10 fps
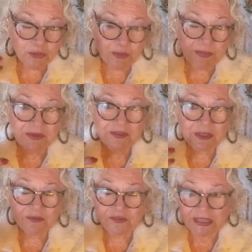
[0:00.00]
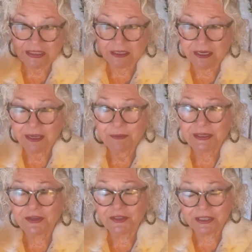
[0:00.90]
the feet
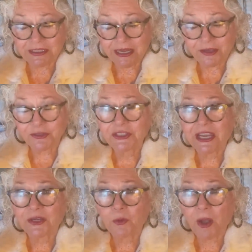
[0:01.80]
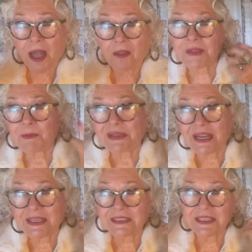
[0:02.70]
because the nails take a while. But I
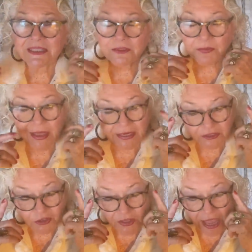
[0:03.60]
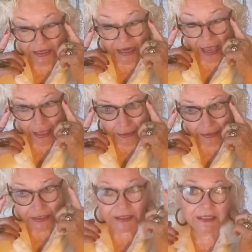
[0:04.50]
can still manage that. And I
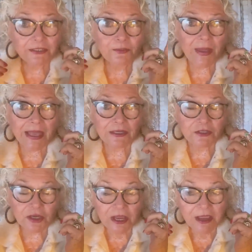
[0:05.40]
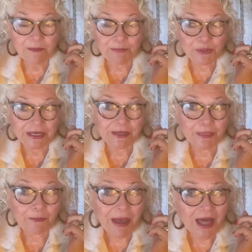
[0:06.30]
can still manage putting
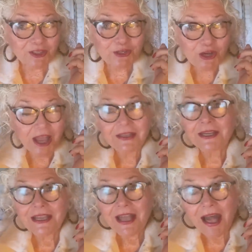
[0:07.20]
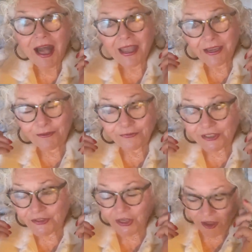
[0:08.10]
the polish on. I have
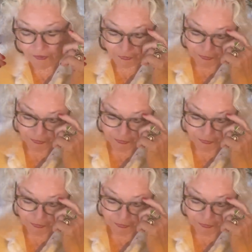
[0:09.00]
discovered,